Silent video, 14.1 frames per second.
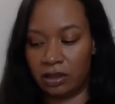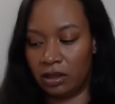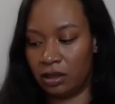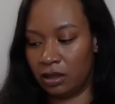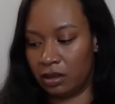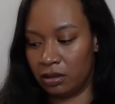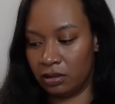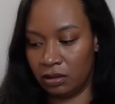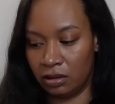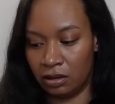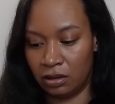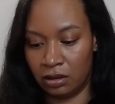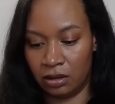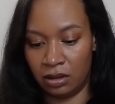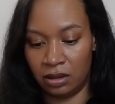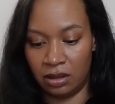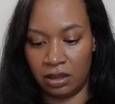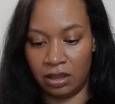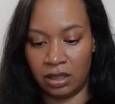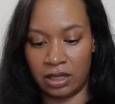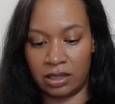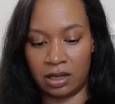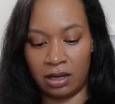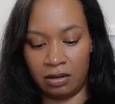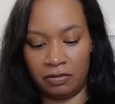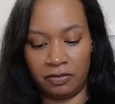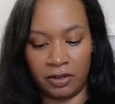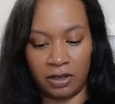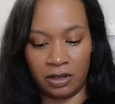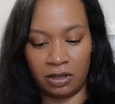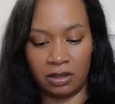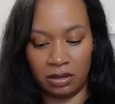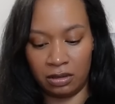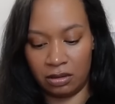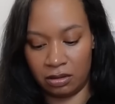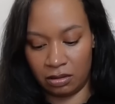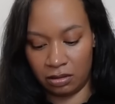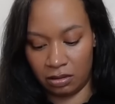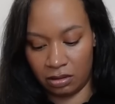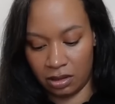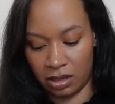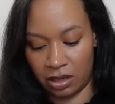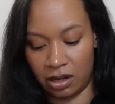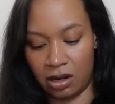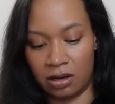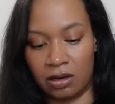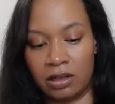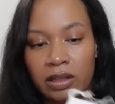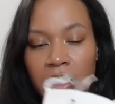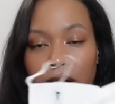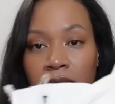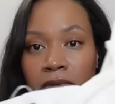there. And that's how far I got on that